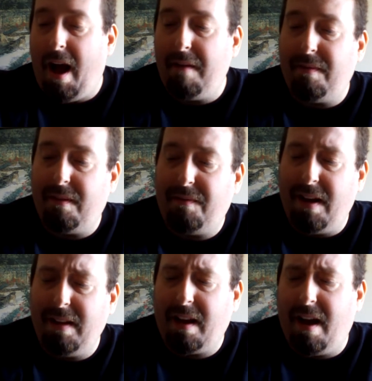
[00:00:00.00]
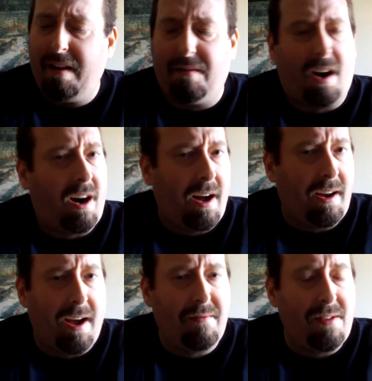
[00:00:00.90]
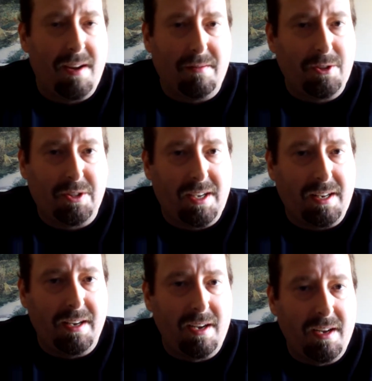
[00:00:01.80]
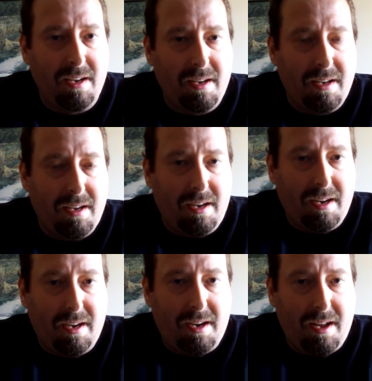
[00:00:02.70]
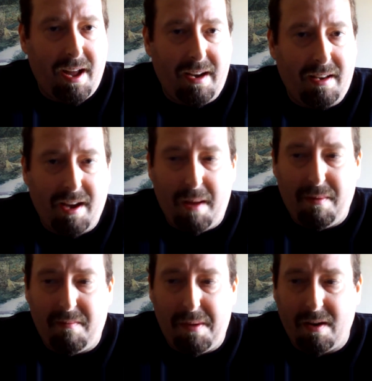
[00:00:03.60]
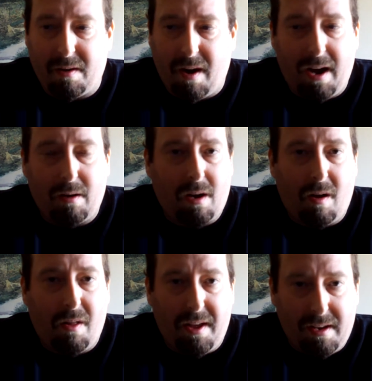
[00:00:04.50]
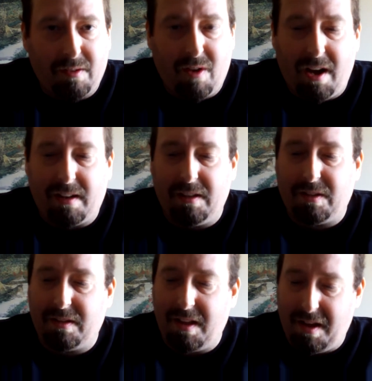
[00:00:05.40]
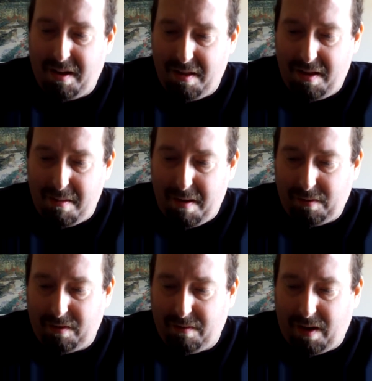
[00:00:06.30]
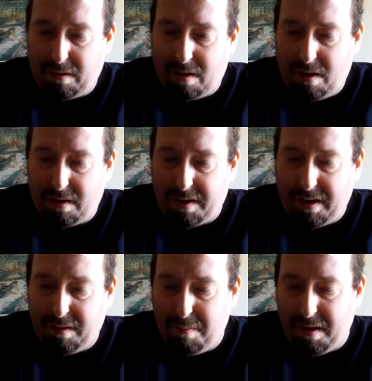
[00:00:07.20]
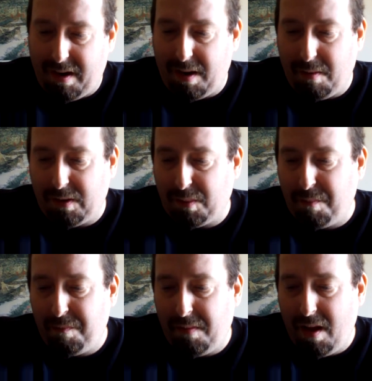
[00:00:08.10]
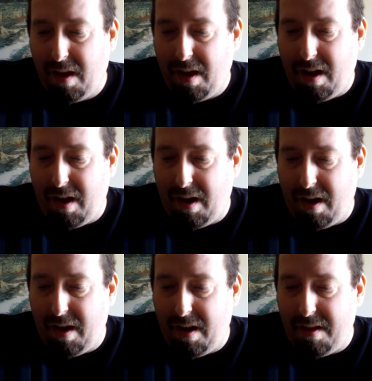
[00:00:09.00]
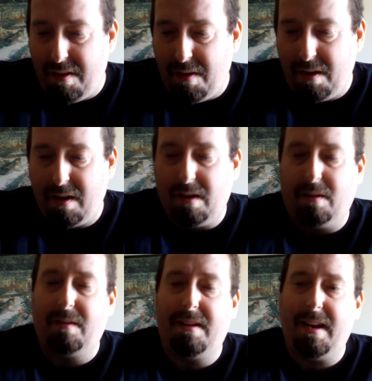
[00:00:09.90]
I've found that kind of odd. I've never seen any type of beer or alcohol that does not list the amount of alcohol in it. But anyways, there you go.